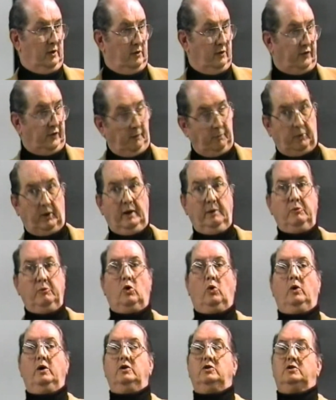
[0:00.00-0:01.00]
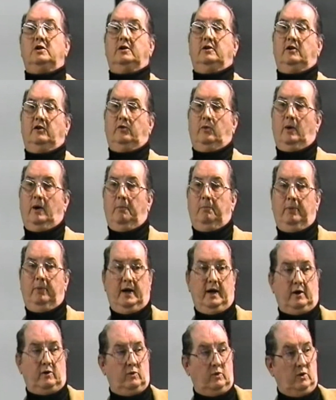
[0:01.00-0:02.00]
You know, Supreme Court judges wear
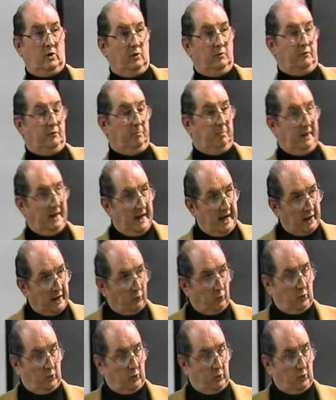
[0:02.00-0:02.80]
black robes. Black